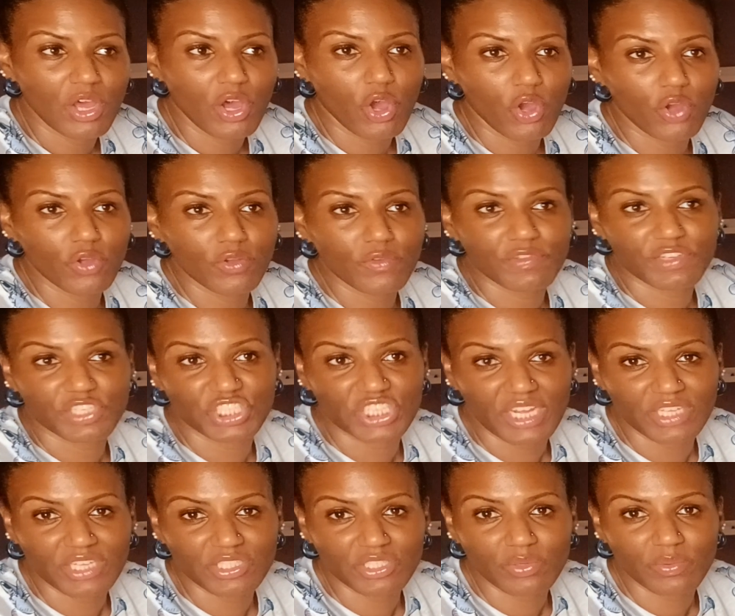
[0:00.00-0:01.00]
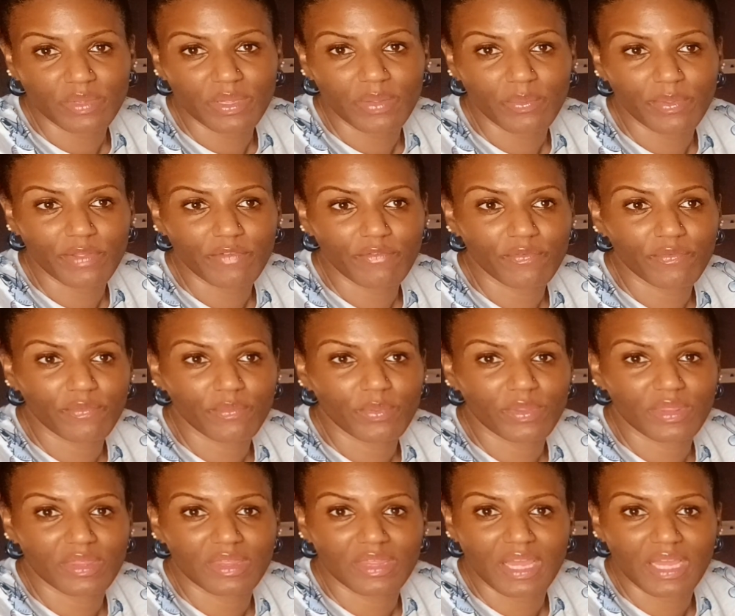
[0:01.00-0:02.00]
overshadow it with
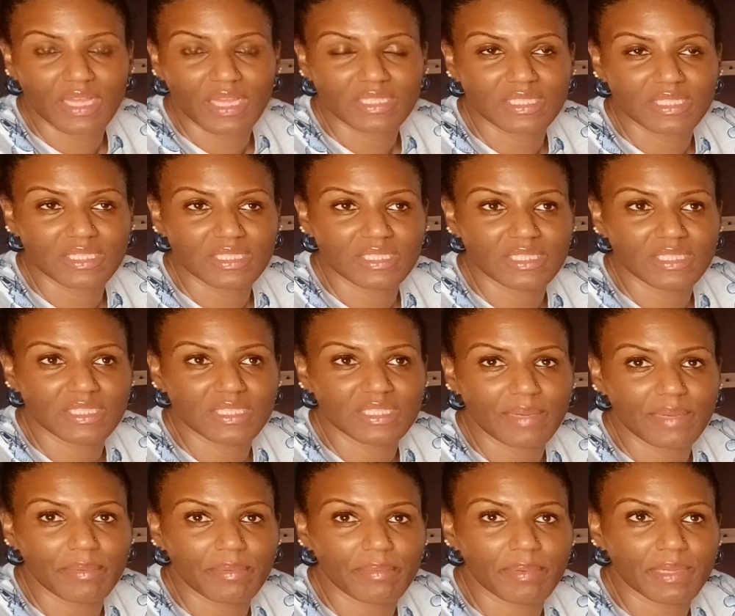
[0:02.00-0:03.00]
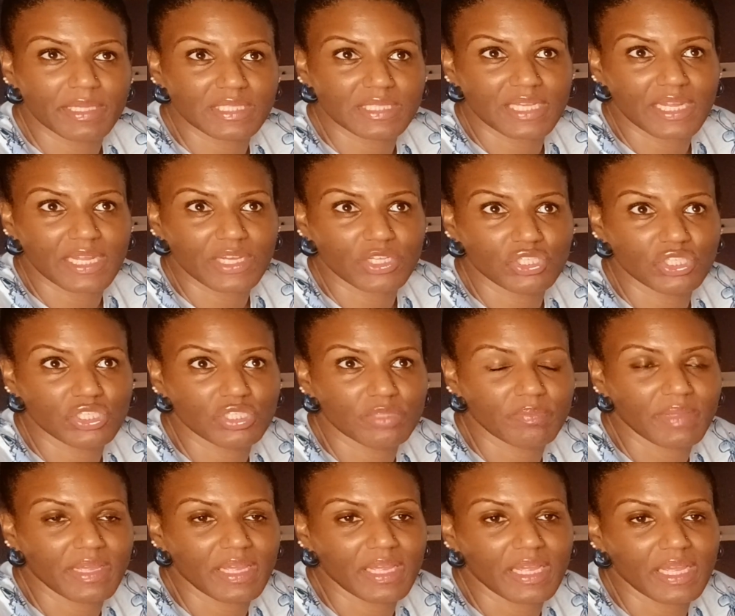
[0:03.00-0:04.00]
with things. This is the type of person that could
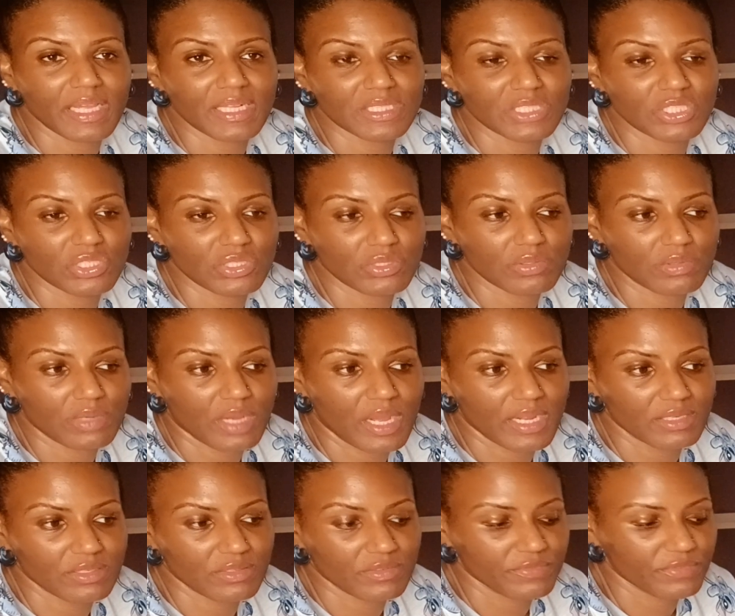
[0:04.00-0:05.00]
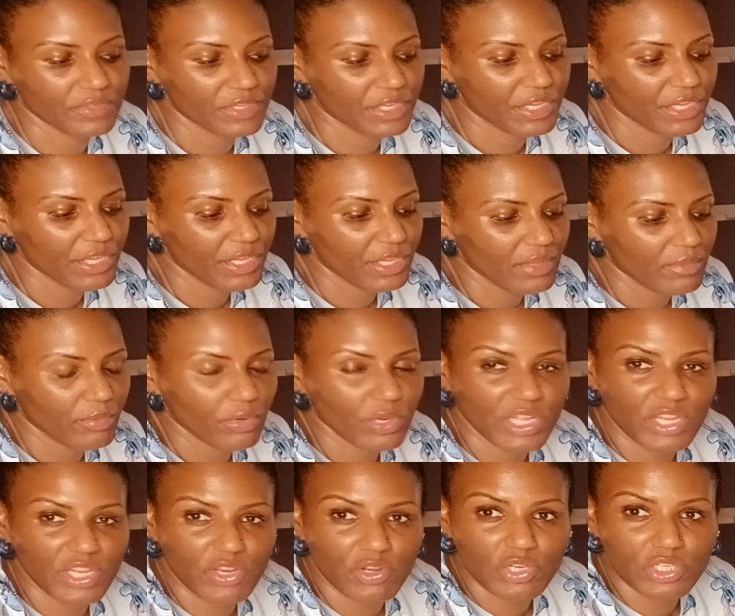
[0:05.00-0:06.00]
be into kind of
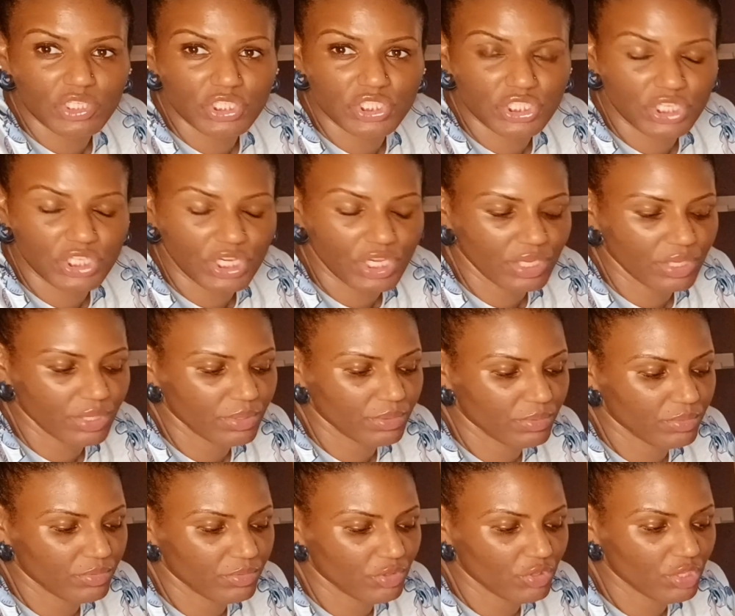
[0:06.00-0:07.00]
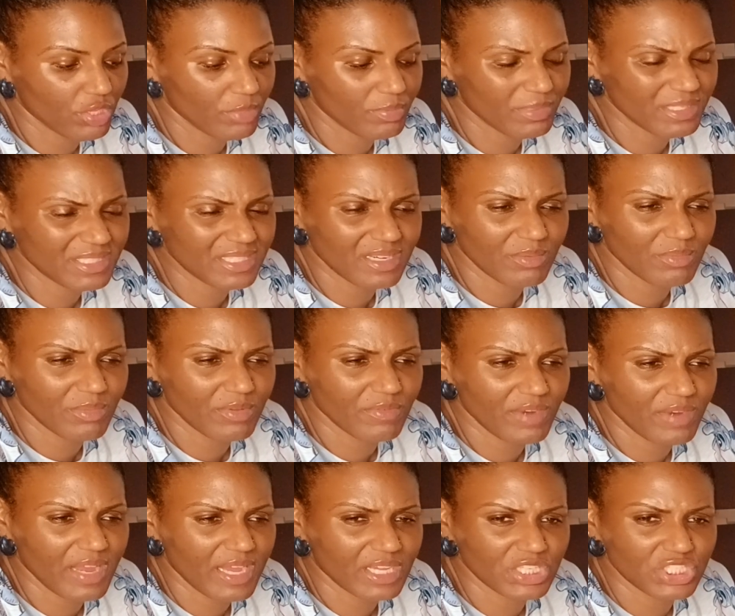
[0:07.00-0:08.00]
putting on a show. You could be dealing with
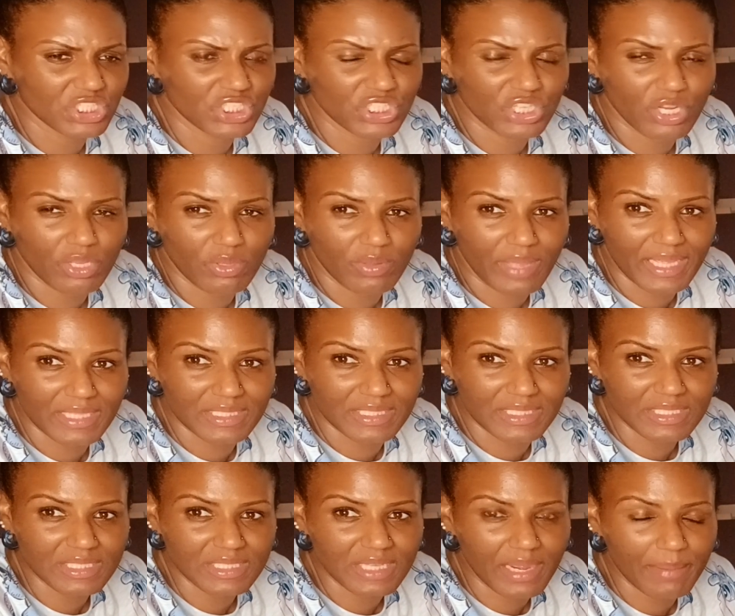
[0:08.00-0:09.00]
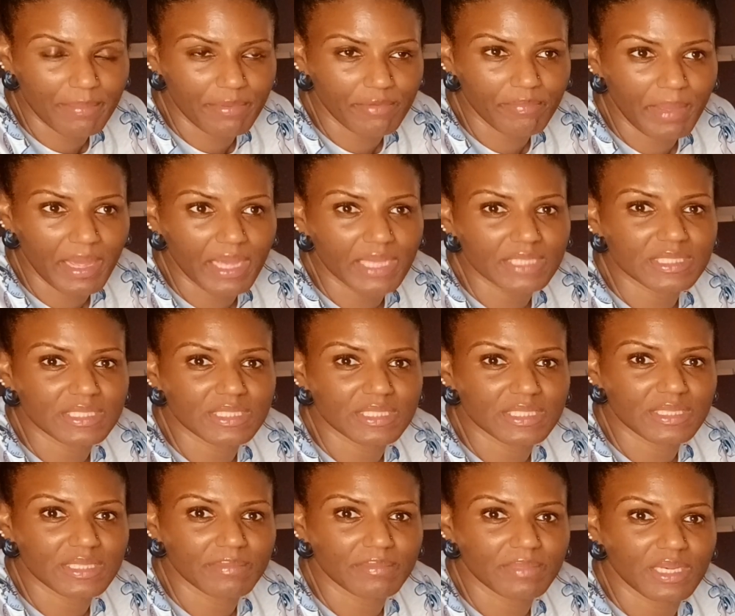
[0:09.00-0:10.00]
like a showcasey type of person,
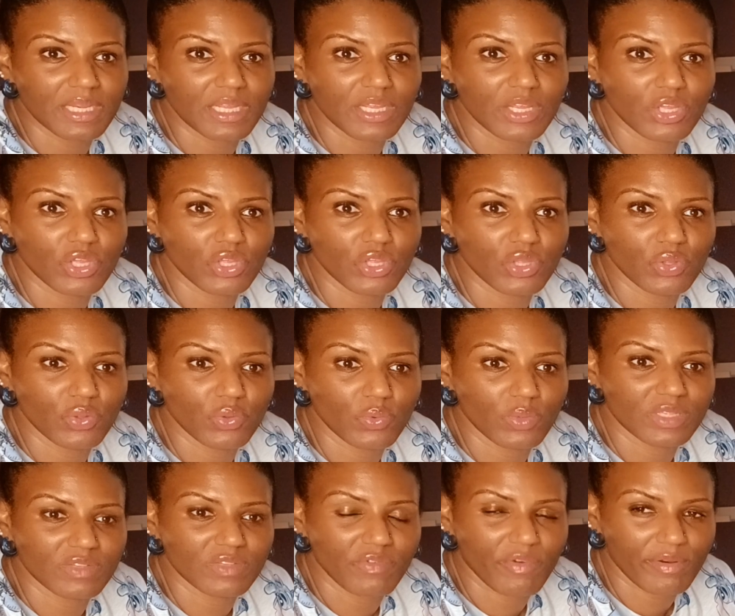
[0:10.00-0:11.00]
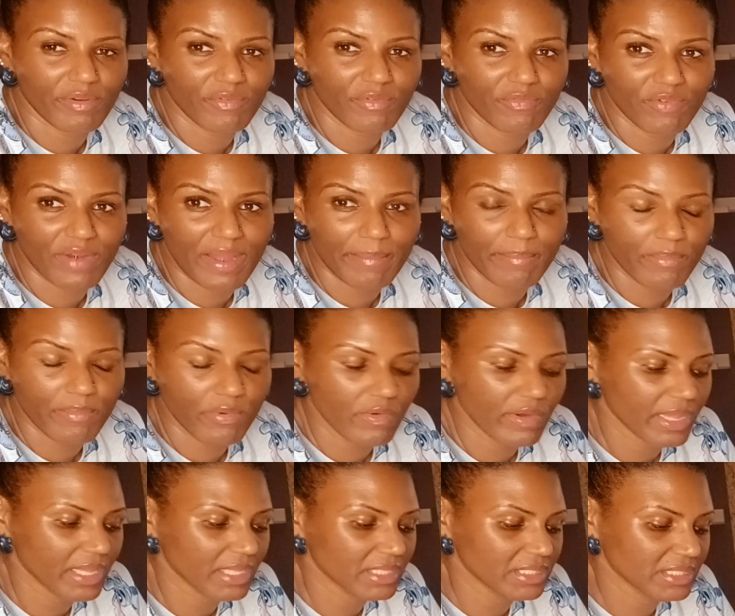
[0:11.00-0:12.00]
somebody who is very
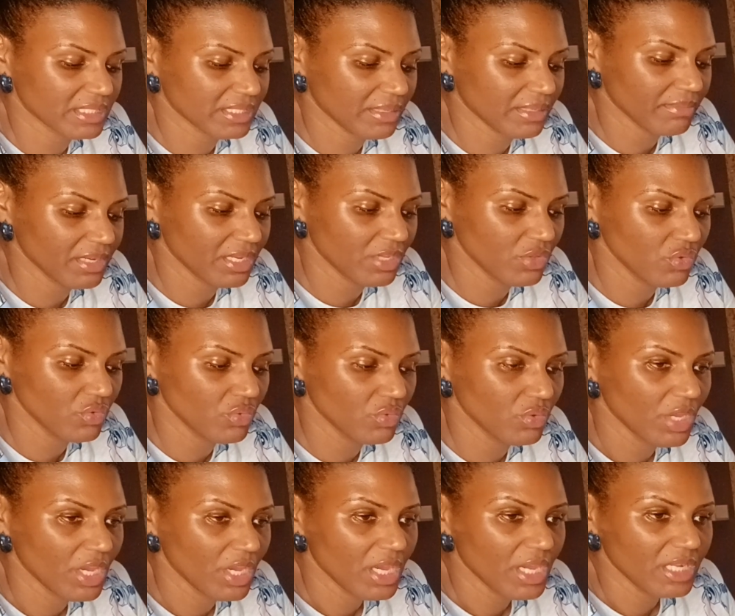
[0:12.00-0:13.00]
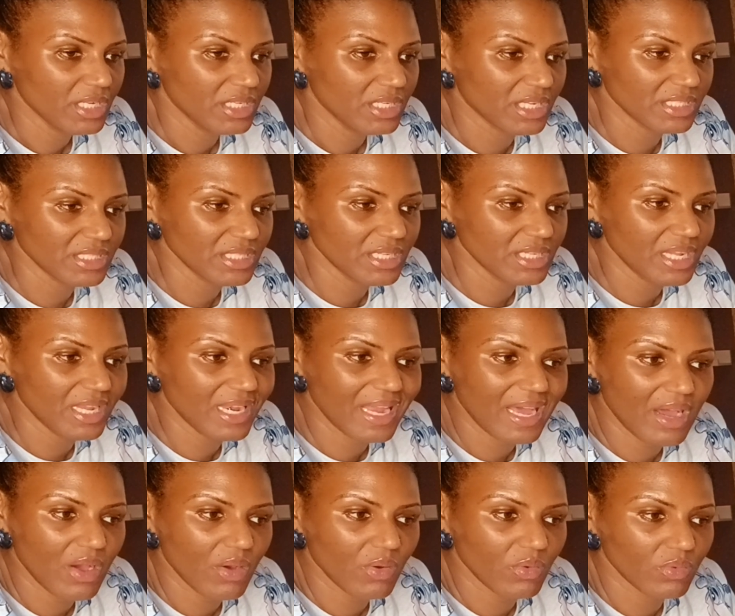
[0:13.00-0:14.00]
flamboyant, somebody who doesn't
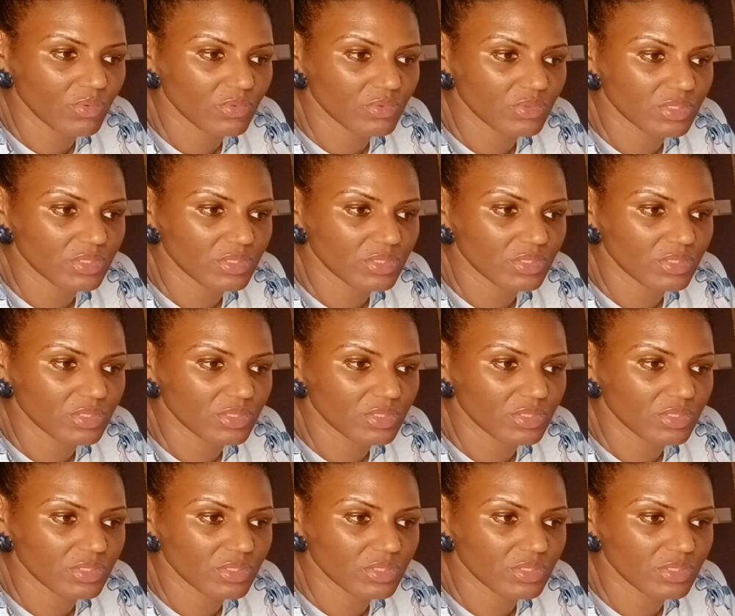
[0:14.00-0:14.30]
allow